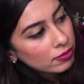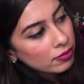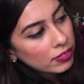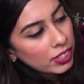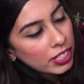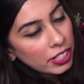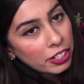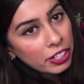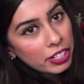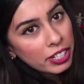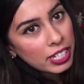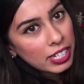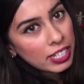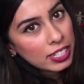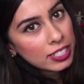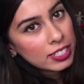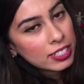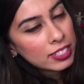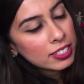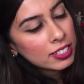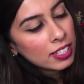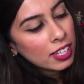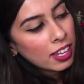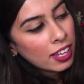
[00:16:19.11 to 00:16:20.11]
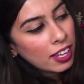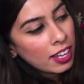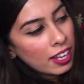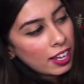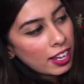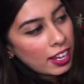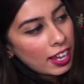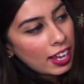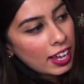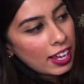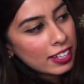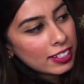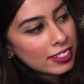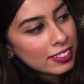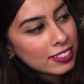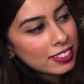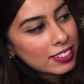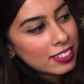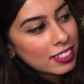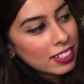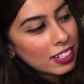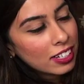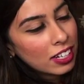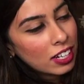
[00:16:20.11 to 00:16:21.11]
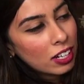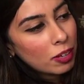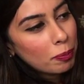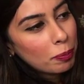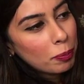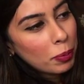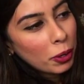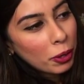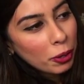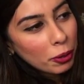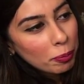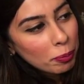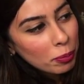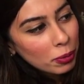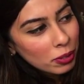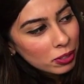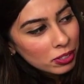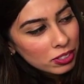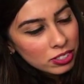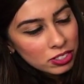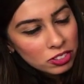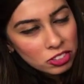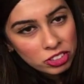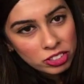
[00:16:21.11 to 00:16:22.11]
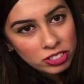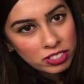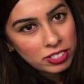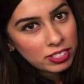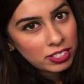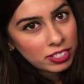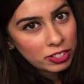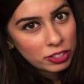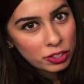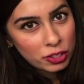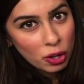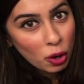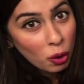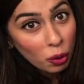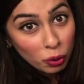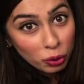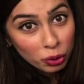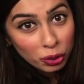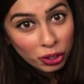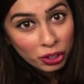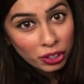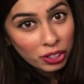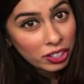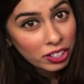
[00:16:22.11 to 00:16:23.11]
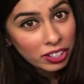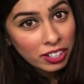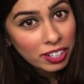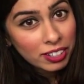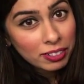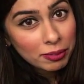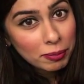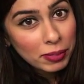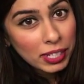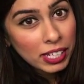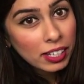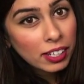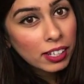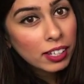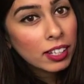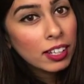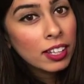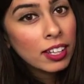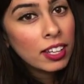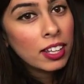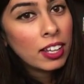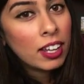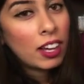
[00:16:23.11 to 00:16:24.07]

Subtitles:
there it is. And purples just don't look good on me.